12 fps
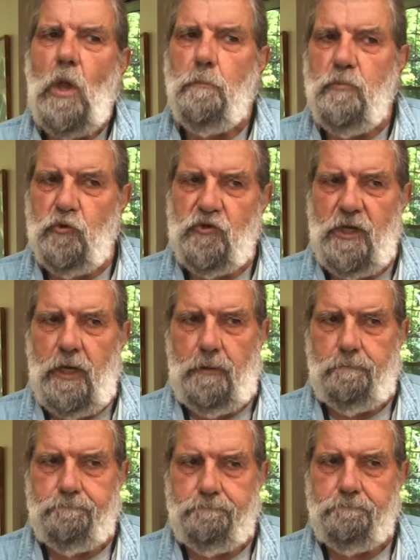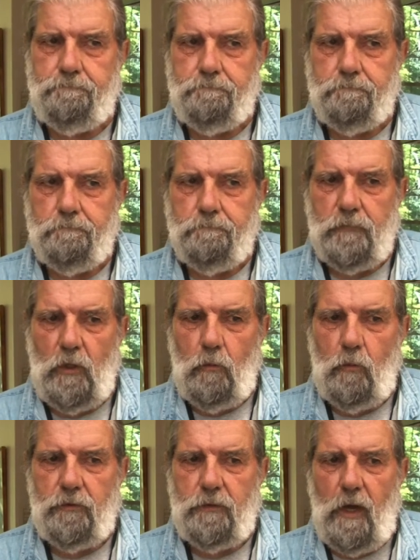museum
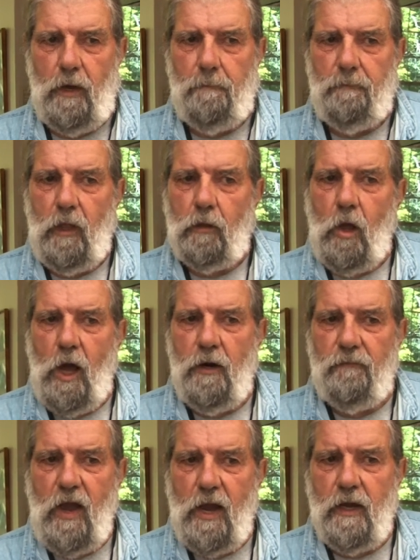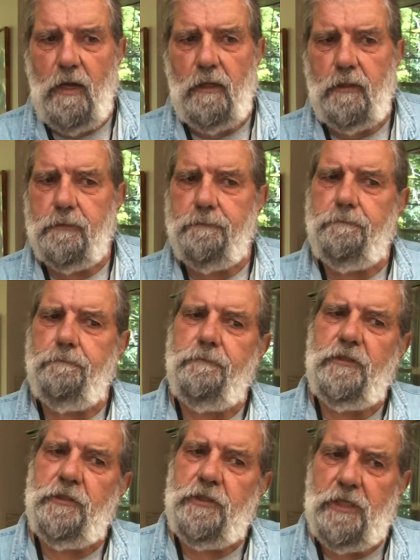with a lot of
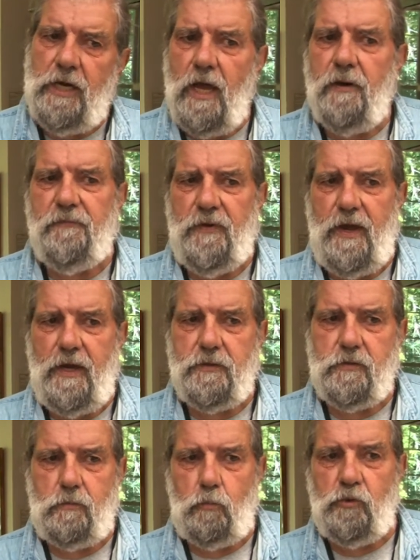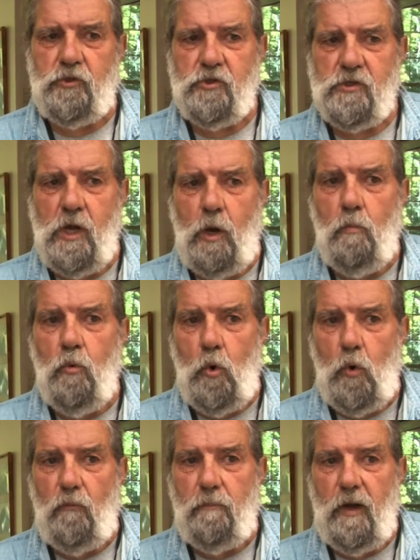Indian artifacts, which is now
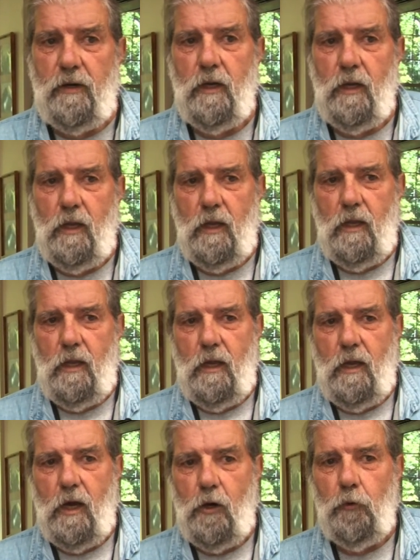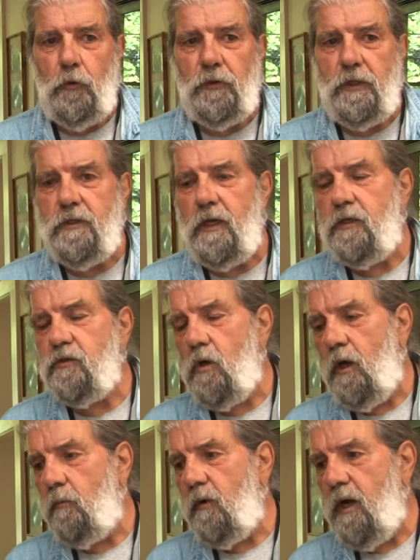moved. But early days
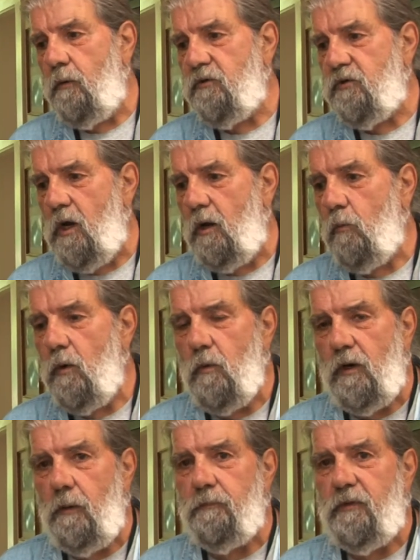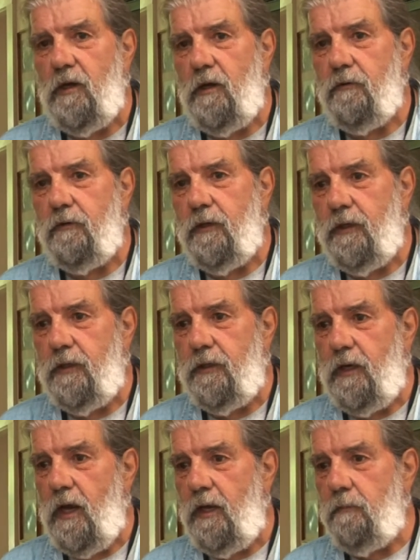on, when I was young, we went up there
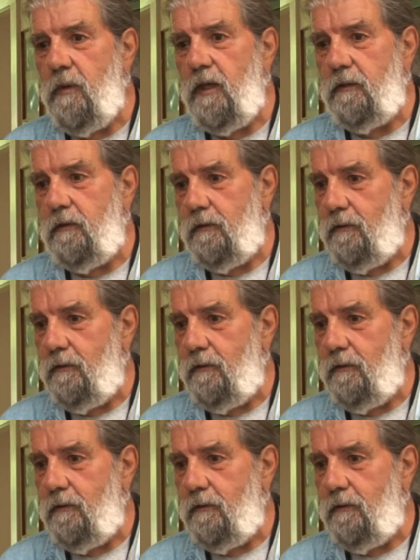and I met